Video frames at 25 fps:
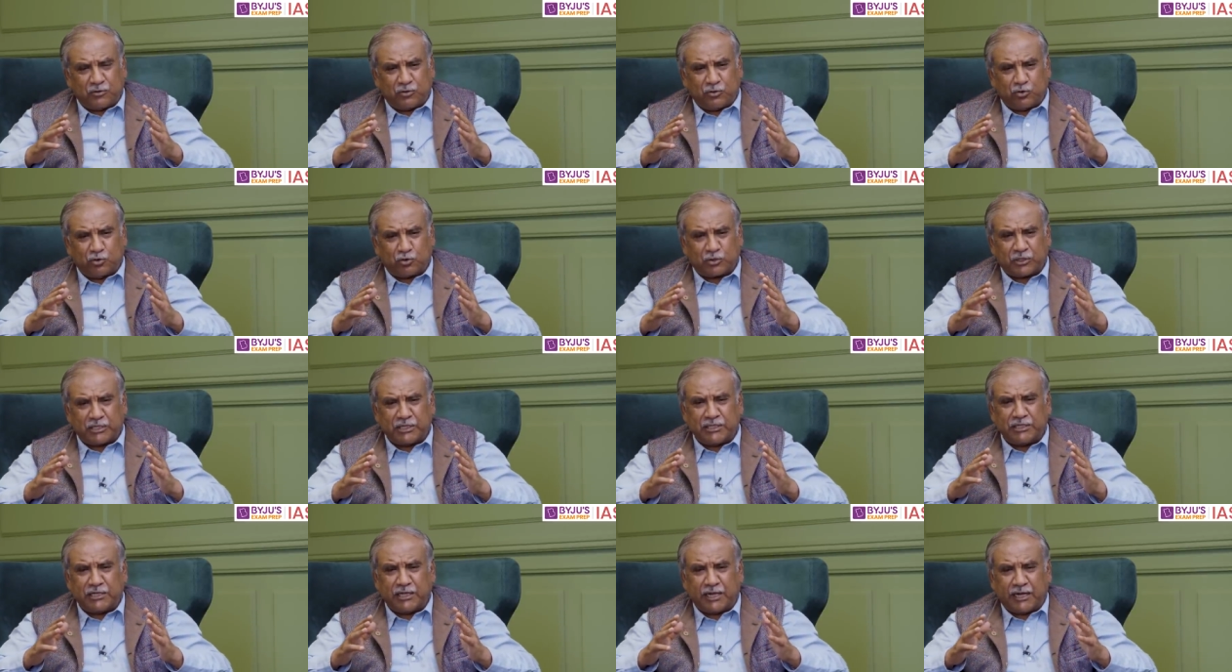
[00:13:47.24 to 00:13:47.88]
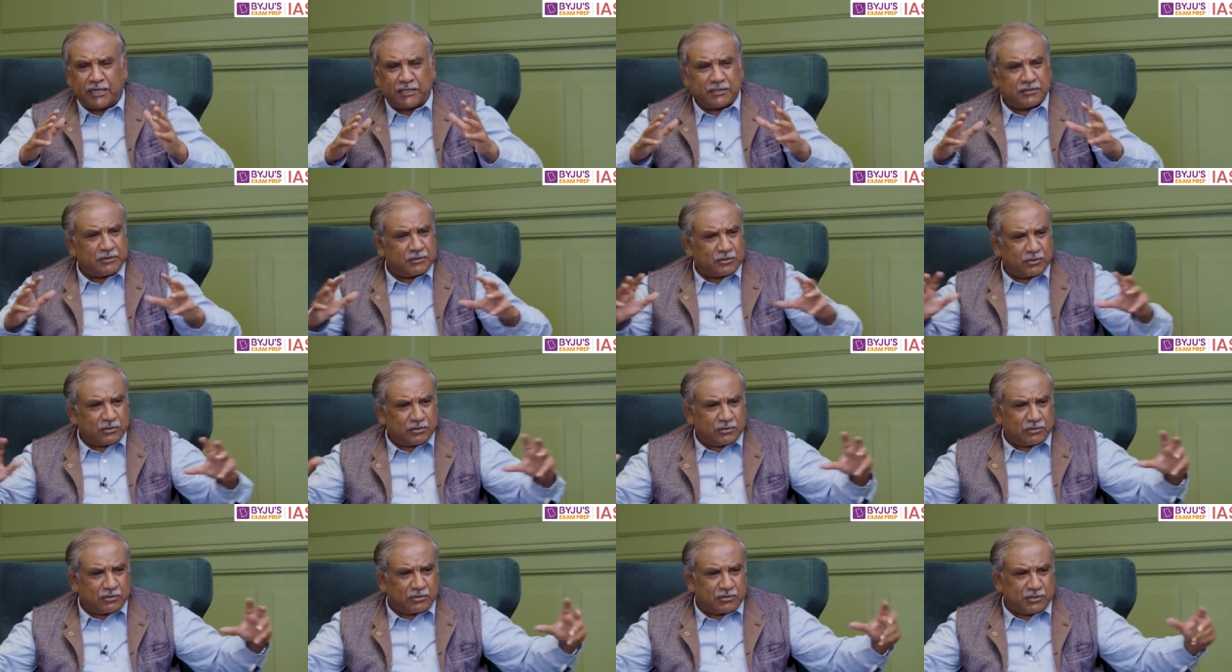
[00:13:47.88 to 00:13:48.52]
looking at
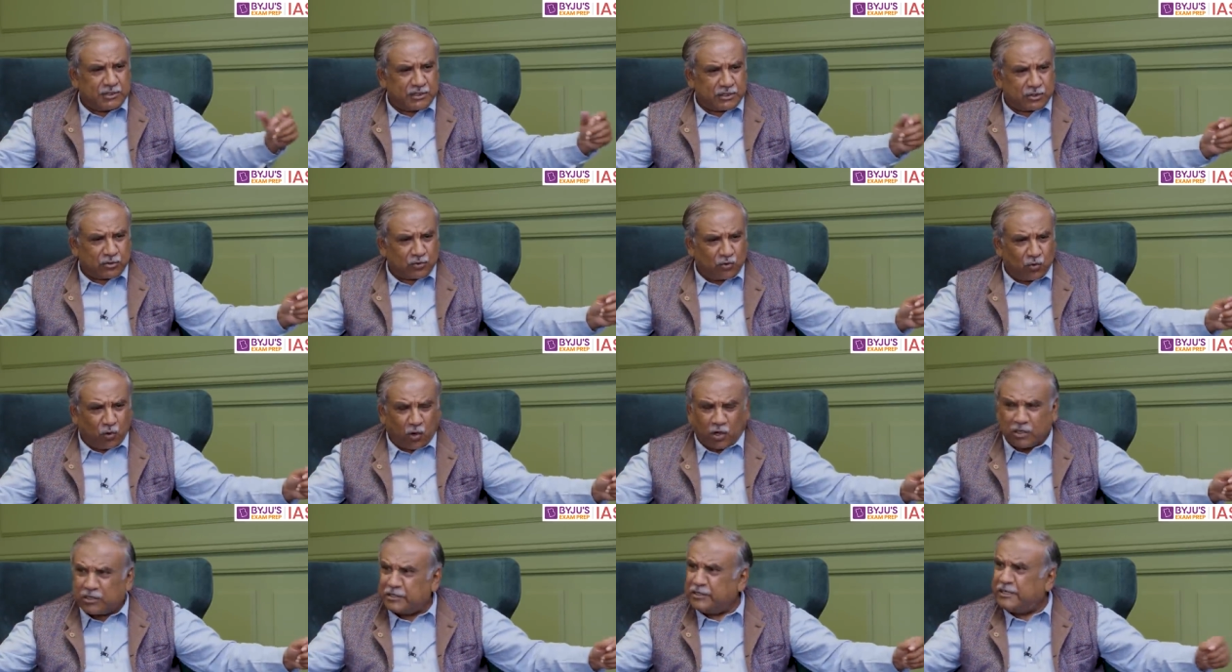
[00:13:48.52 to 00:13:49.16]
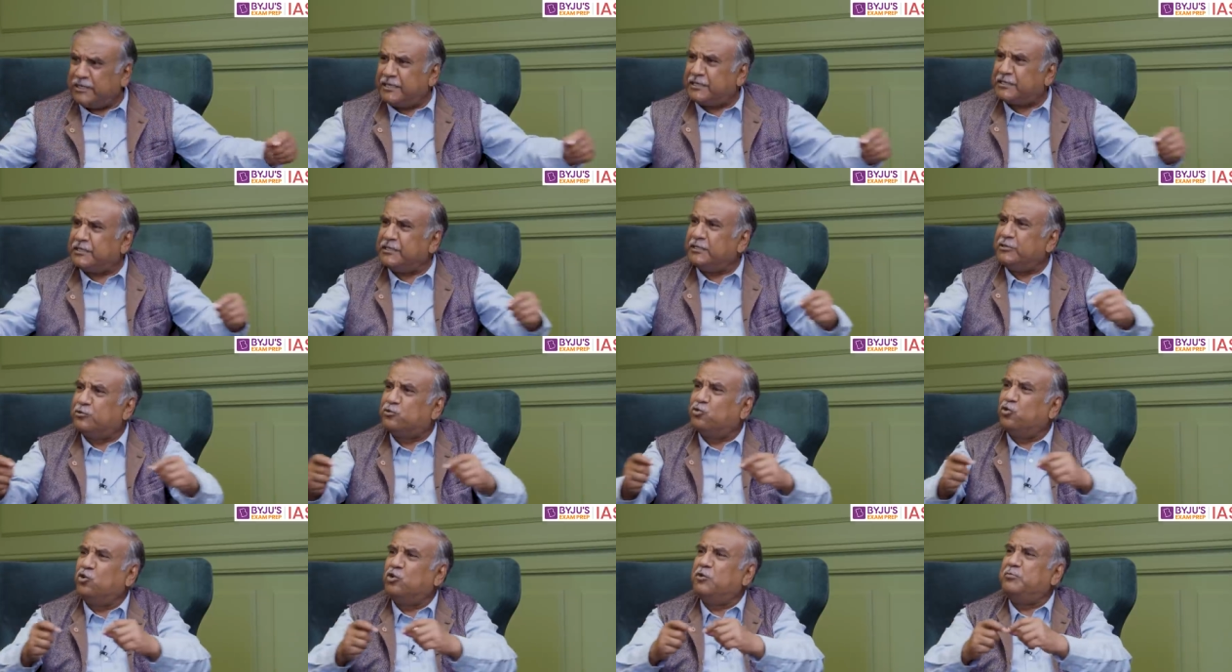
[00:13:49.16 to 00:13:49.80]
the
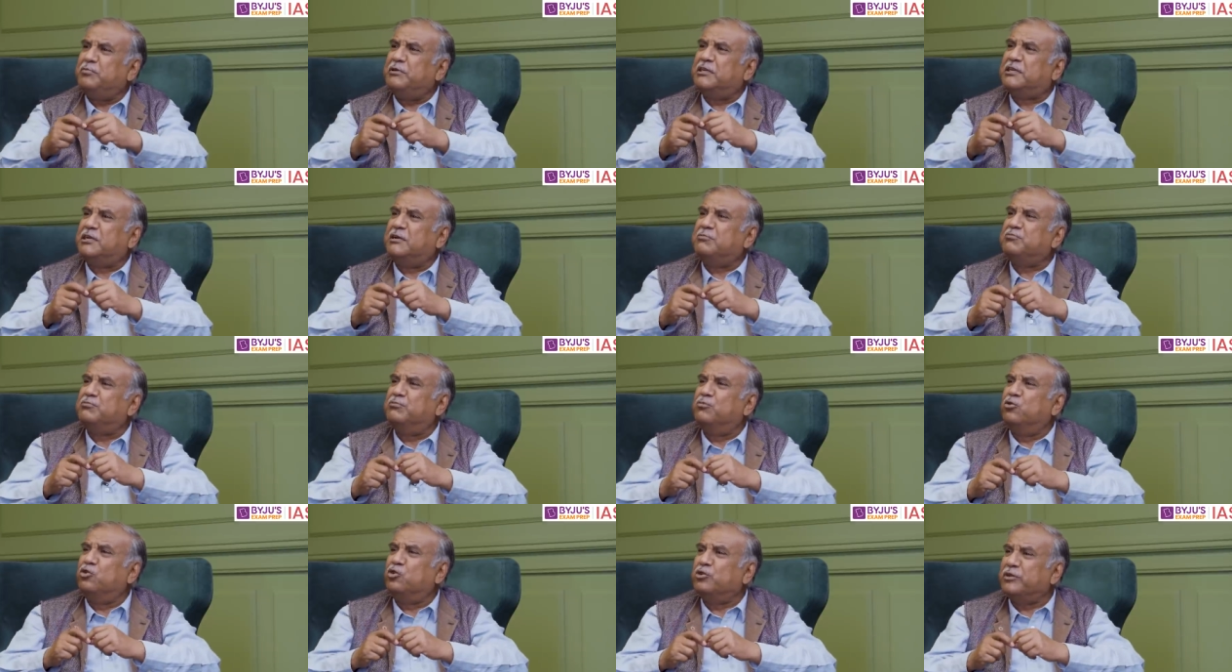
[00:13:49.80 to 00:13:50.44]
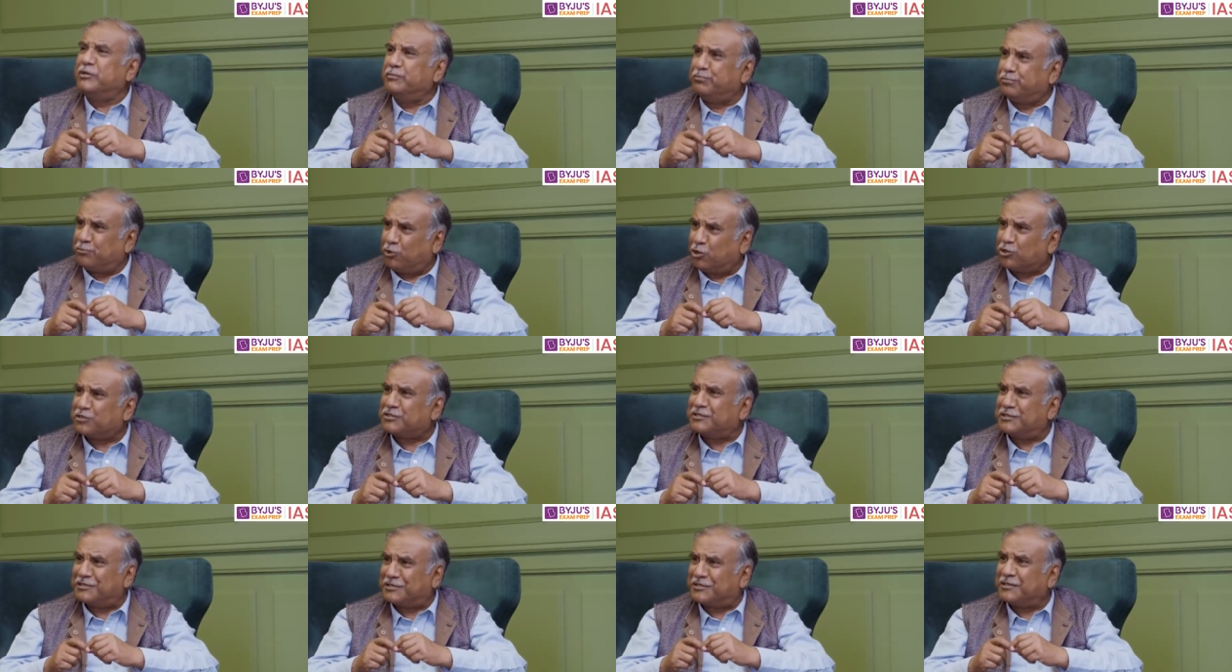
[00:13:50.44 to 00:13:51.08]
coordinating role becomes more
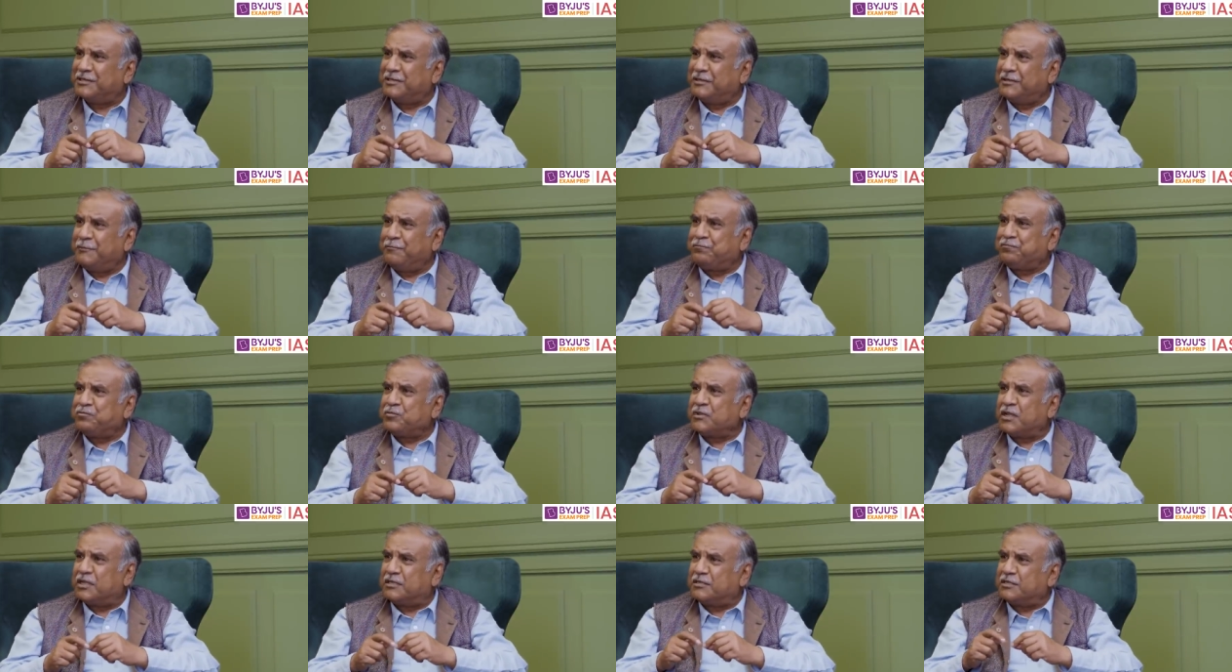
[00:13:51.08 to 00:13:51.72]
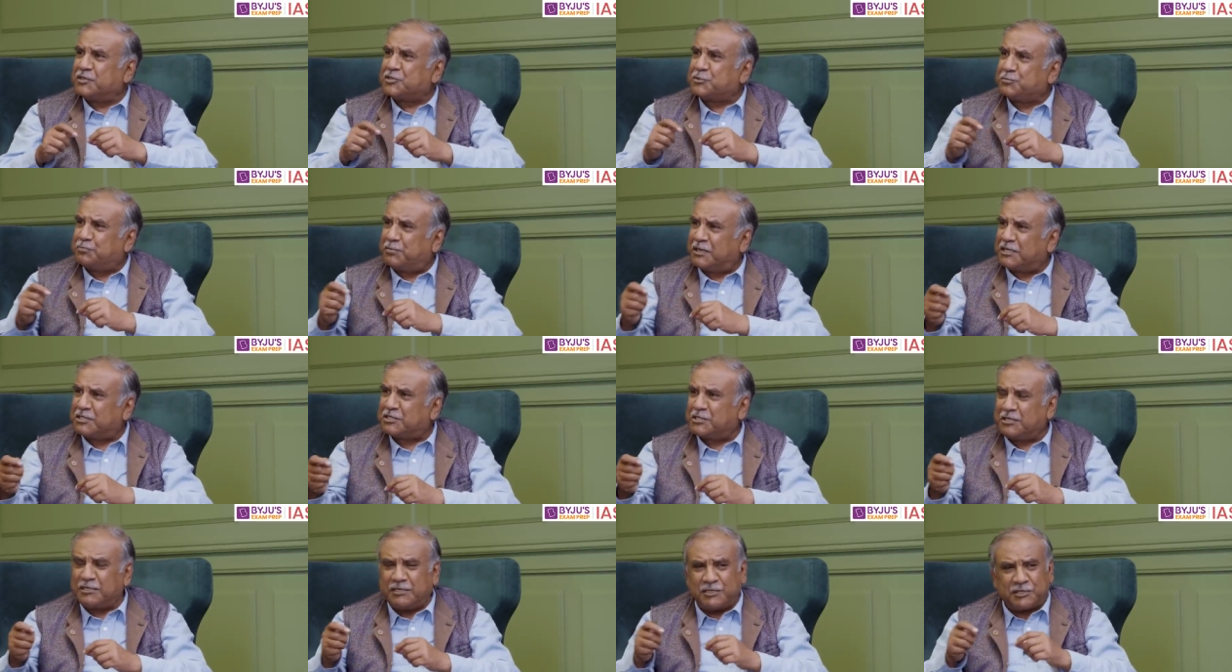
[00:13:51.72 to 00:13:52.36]
important. And a
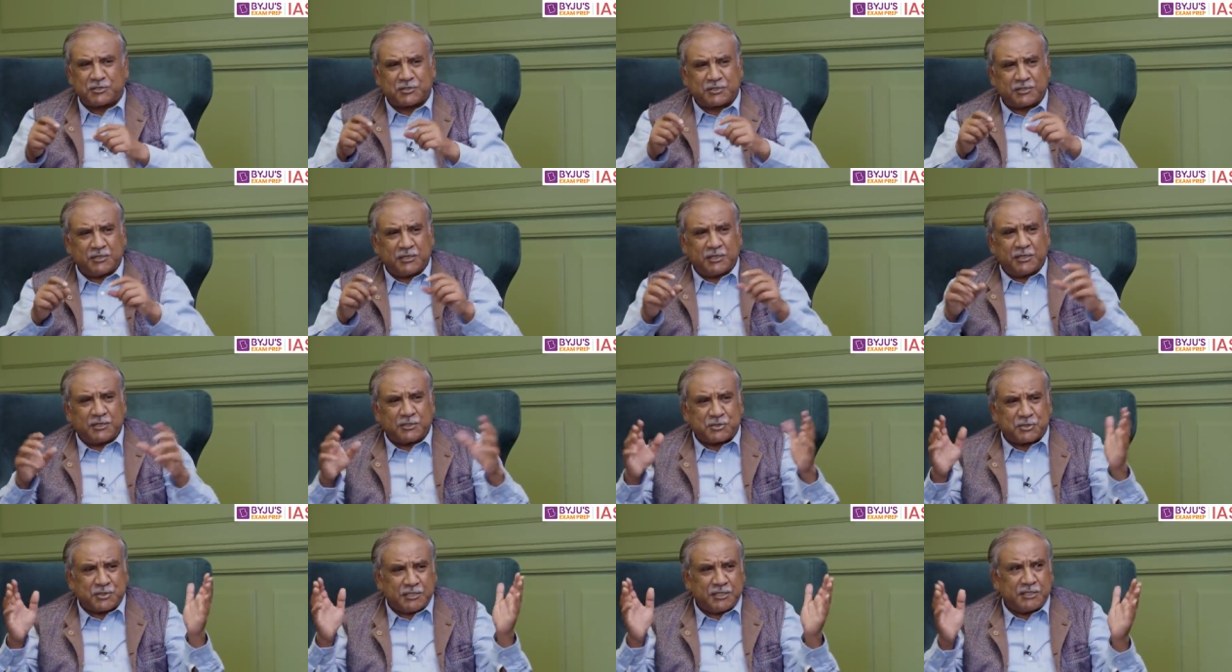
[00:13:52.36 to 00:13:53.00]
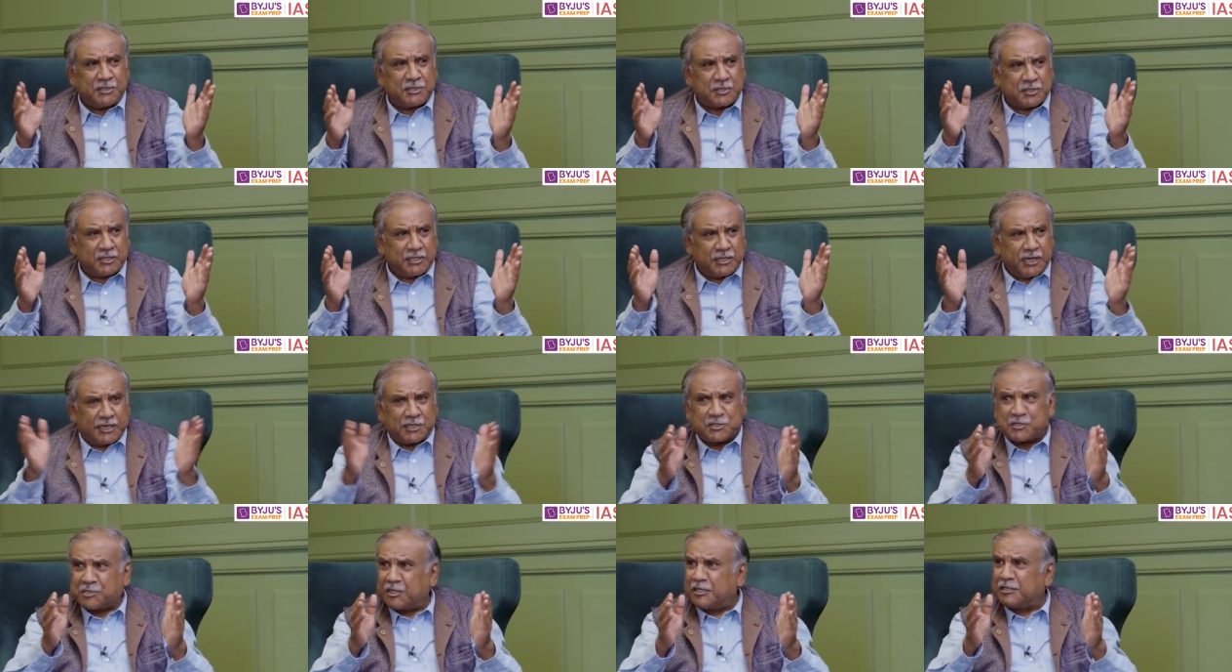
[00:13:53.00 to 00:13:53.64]
specialist sees
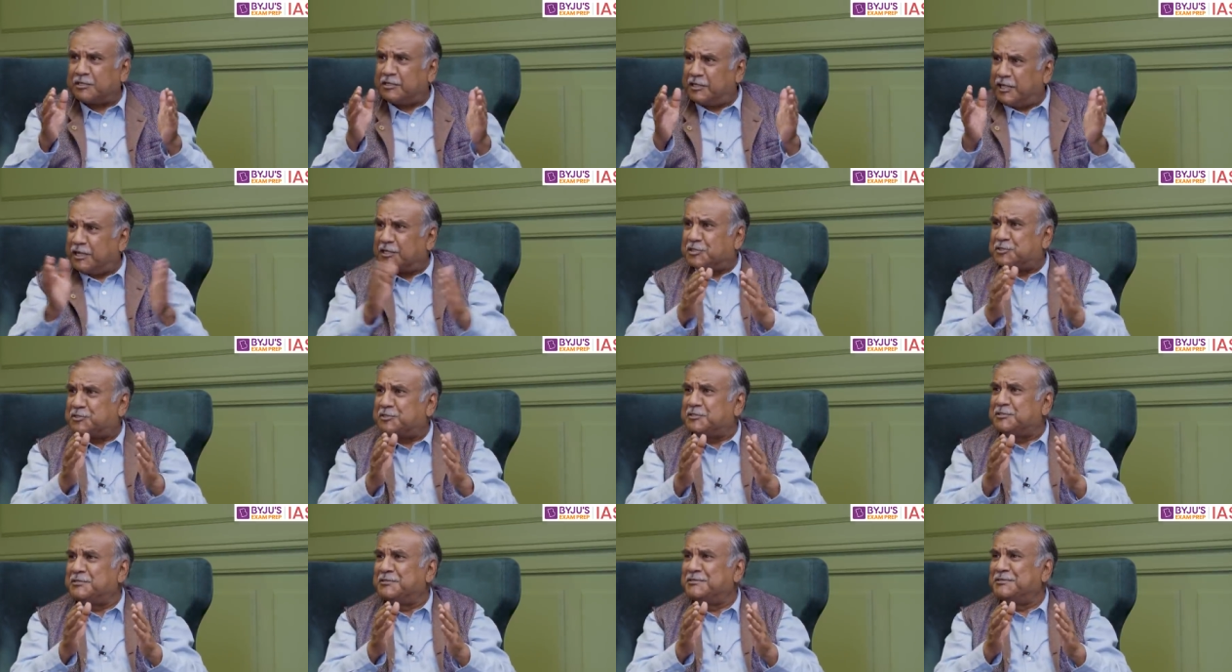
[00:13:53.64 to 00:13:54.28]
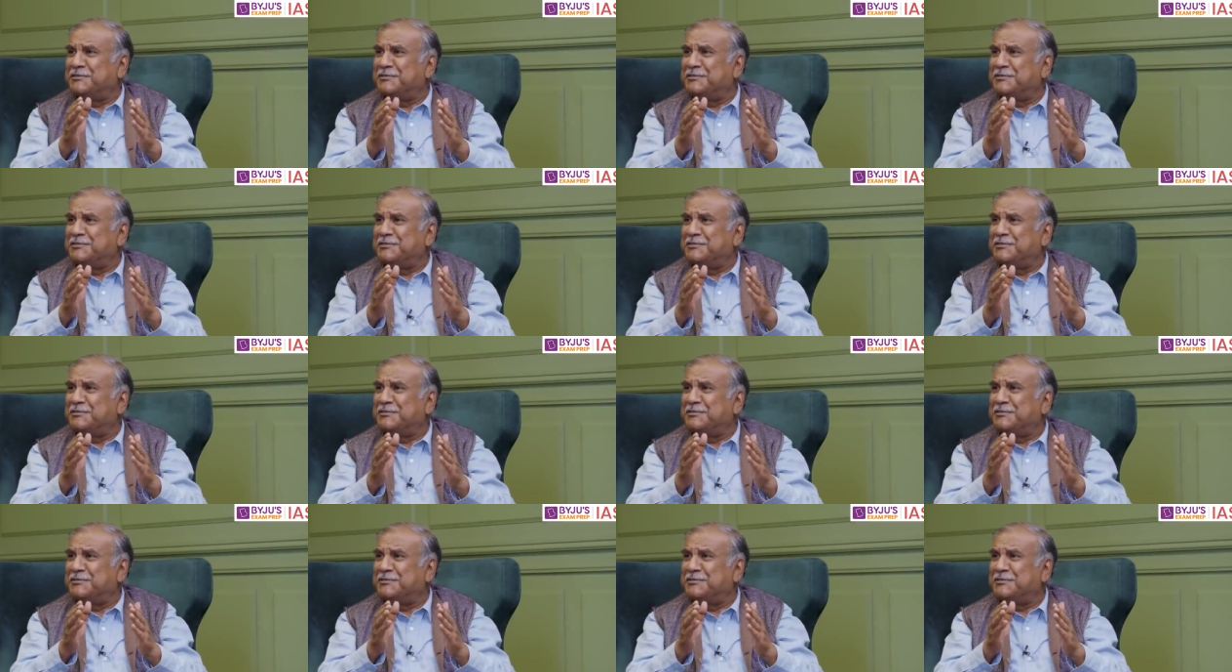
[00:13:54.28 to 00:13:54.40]
less and less